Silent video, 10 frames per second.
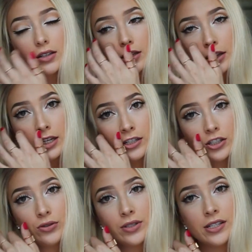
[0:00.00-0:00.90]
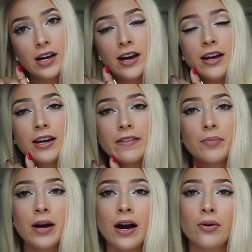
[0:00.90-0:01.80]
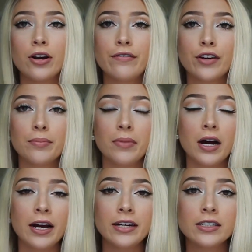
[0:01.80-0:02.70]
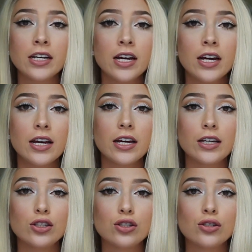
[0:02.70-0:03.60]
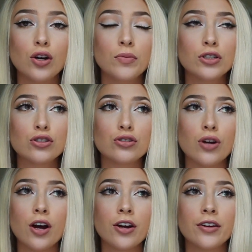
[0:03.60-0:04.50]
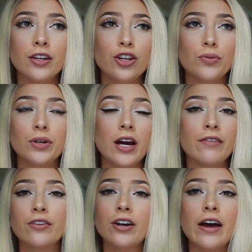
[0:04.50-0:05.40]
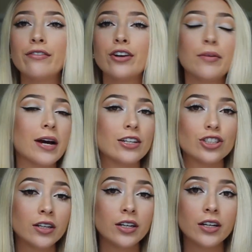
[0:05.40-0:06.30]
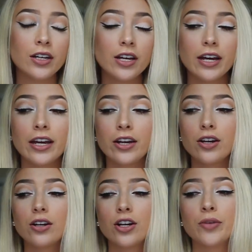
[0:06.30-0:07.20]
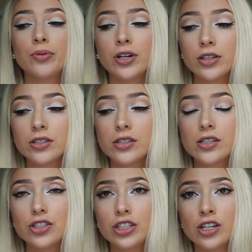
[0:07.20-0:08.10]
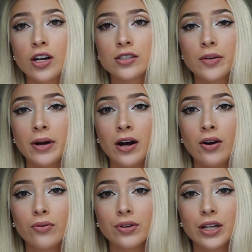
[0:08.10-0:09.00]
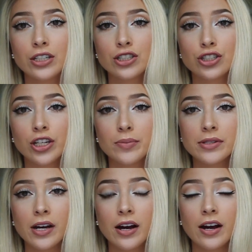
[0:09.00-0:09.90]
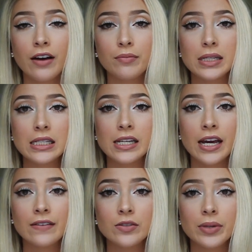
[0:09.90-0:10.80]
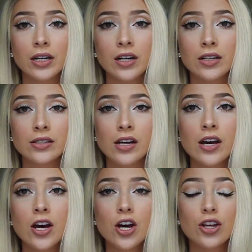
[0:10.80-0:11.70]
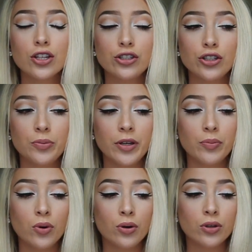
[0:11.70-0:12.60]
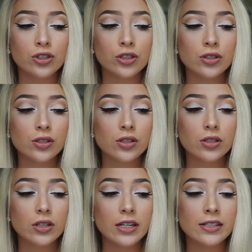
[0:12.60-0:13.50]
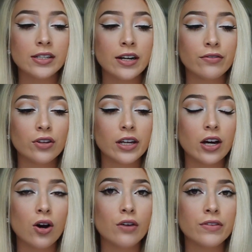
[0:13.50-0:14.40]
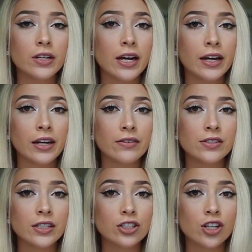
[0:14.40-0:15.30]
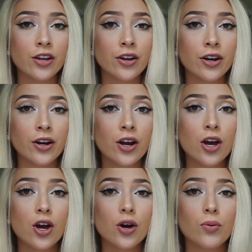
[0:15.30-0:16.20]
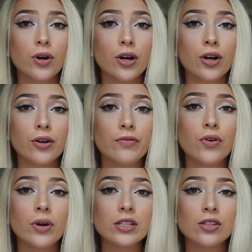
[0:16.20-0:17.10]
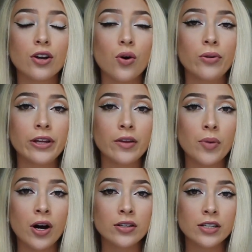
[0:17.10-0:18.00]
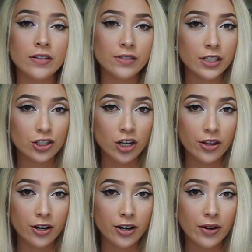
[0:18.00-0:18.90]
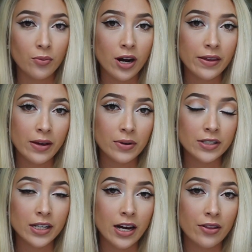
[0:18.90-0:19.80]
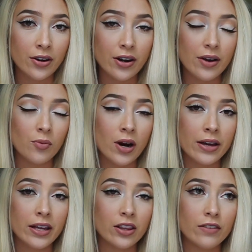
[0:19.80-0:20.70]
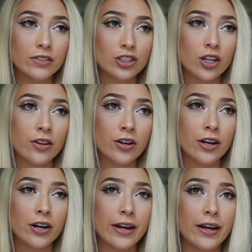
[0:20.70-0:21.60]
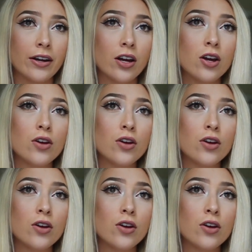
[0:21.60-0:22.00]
The things you say and the power of your mind is so much stronger than you would ever imagine. In her books, she talks about relationships that have been saved because the two people just, instead of looking at all of the negatives in each other, were focused on only the positives in each other and why they were together and why they loved each other and